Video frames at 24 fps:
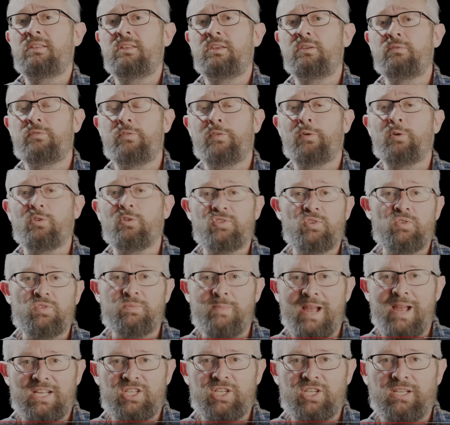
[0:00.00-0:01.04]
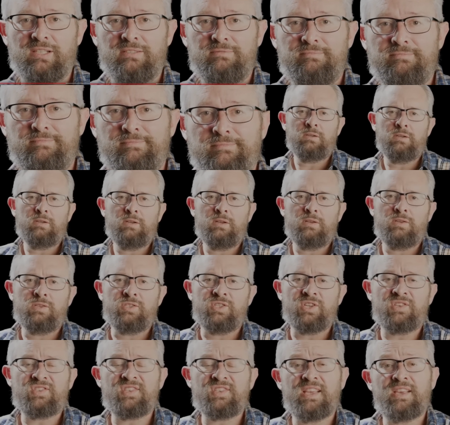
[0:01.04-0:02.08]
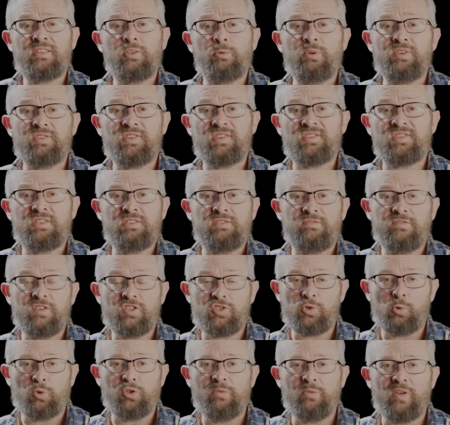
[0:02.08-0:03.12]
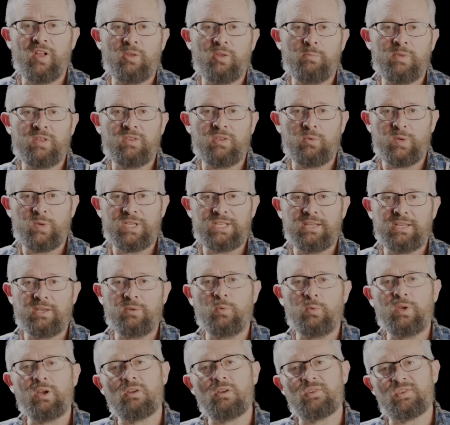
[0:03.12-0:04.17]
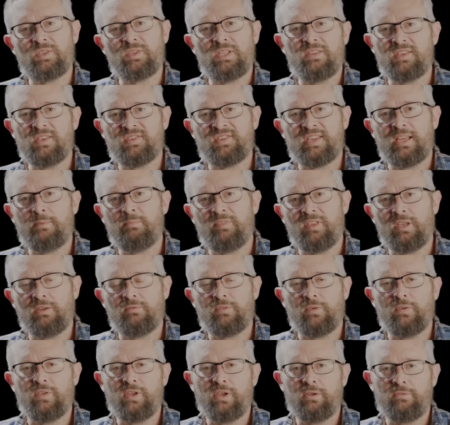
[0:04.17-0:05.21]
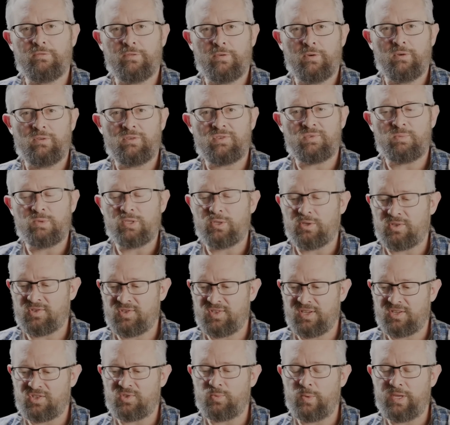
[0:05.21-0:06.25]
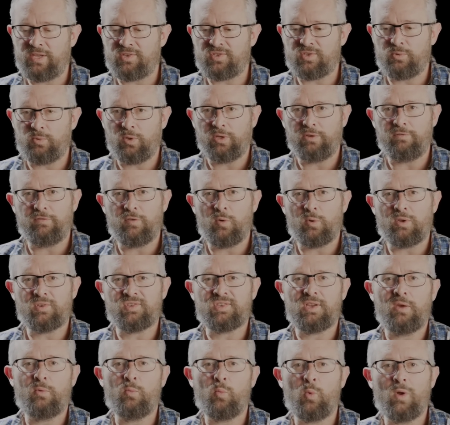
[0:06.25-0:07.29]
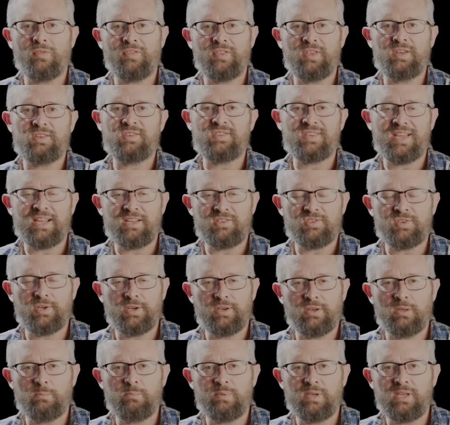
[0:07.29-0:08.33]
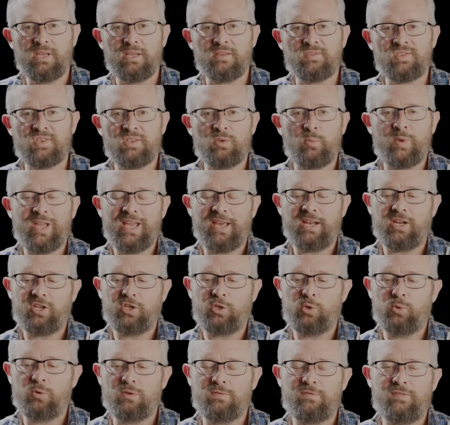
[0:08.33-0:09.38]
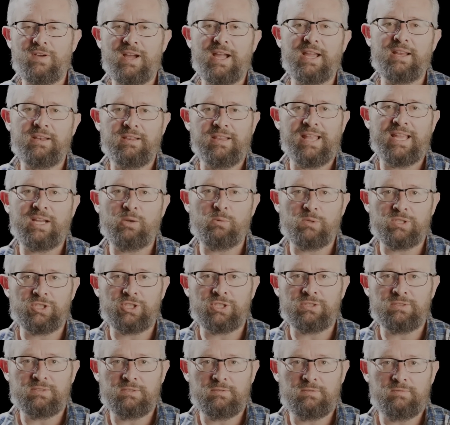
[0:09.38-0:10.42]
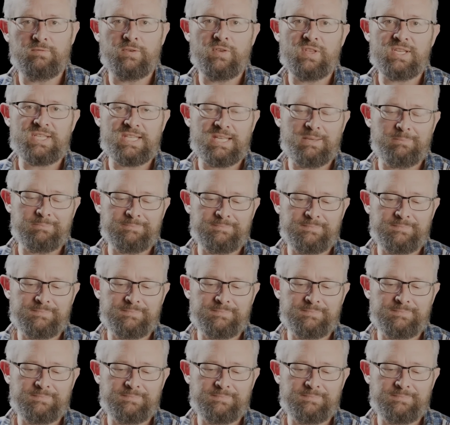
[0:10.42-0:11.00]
The Infernals use magic. Just like the Resistance visual development that we did, we also did the same thing for the Infernals. We took 6 weeks to really focus on what the designs are going to be so that we had a unified language for the team.